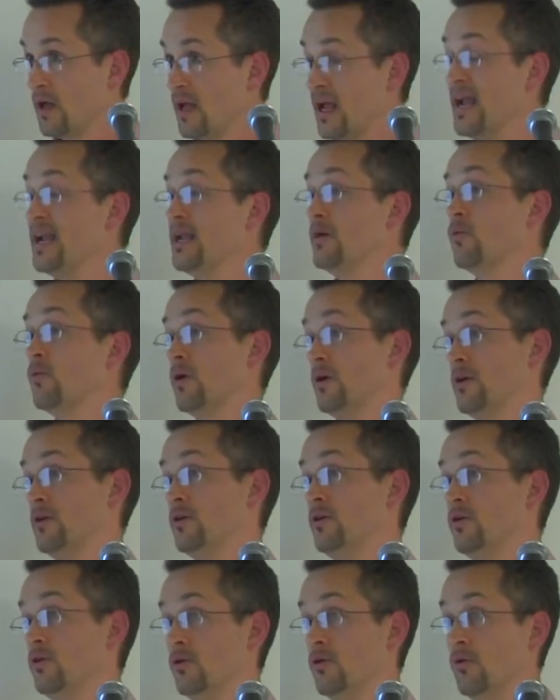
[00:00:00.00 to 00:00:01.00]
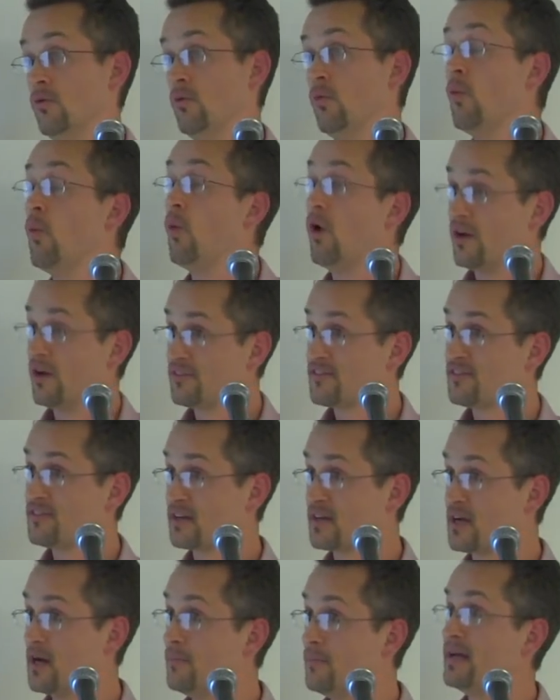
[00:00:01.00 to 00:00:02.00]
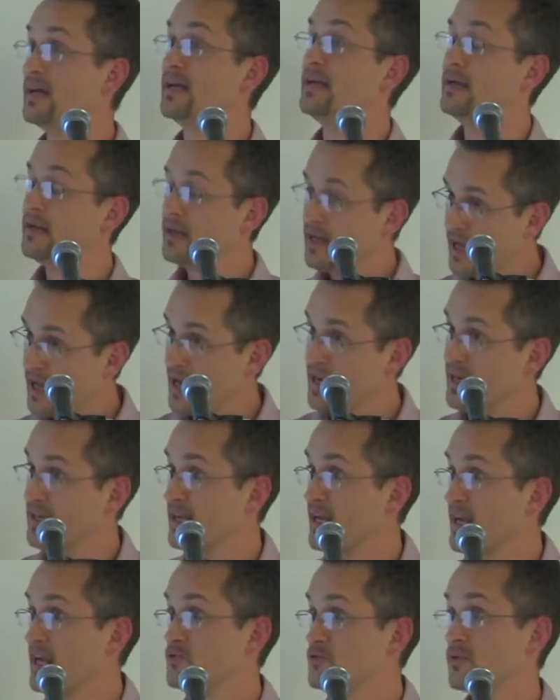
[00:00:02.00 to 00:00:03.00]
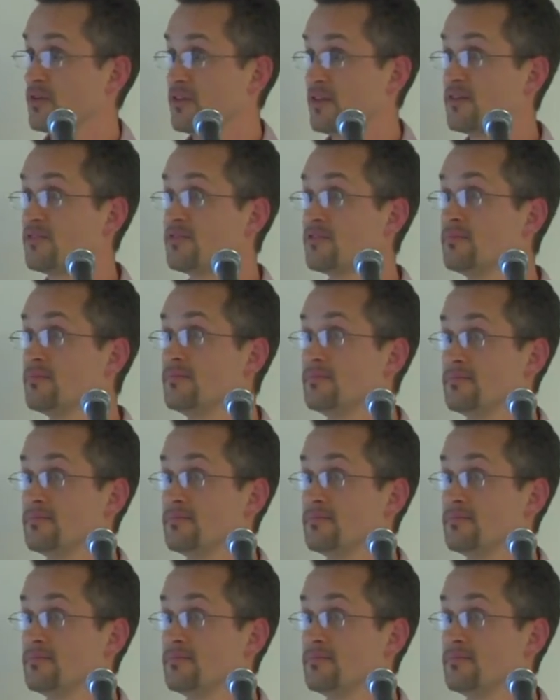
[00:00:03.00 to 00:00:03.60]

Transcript: anyone who wants to come in and engage with us.